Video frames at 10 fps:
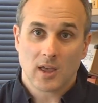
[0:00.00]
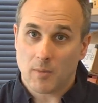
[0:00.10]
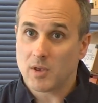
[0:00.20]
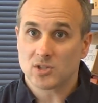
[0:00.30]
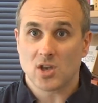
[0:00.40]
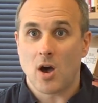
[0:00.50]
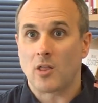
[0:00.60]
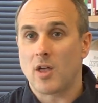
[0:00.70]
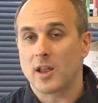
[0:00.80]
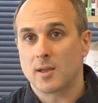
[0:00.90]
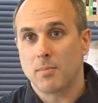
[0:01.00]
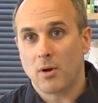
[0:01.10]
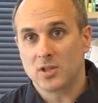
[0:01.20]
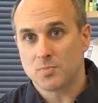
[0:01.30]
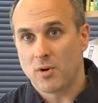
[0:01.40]
can we use the online
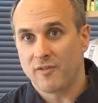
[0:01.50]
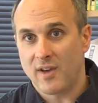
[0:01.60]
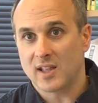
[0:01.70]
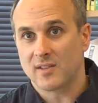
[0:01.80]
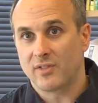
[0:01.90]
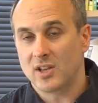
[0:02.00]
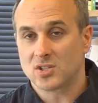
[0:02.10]
components more effectively,